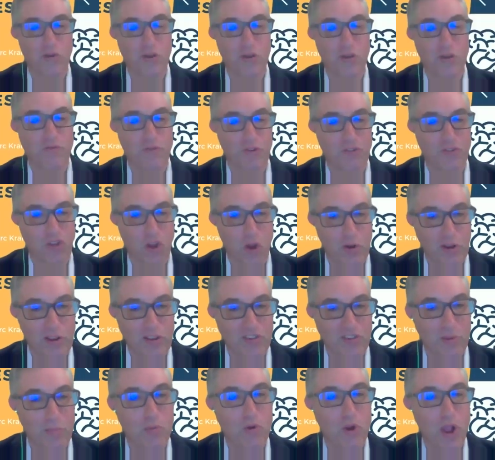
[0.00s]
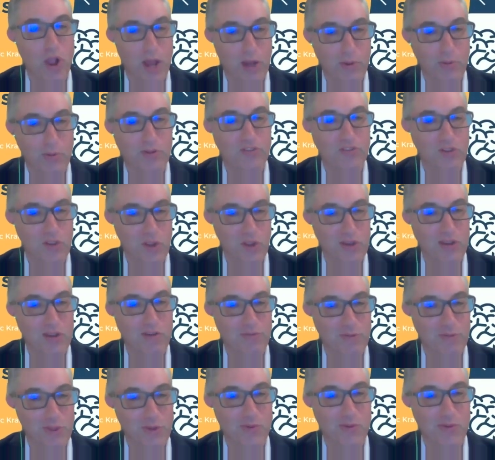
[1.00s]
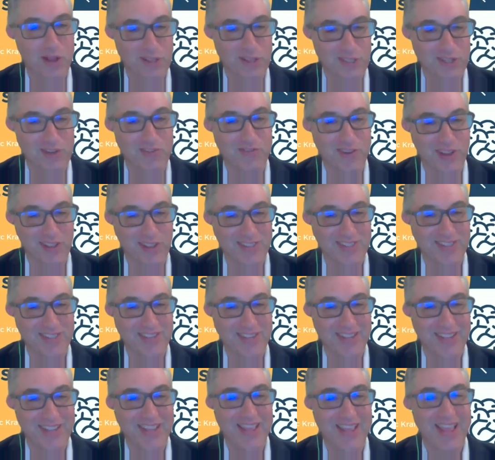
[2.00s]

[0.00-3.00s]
good enough for Tony Soprano, it's good enough for the rest of us.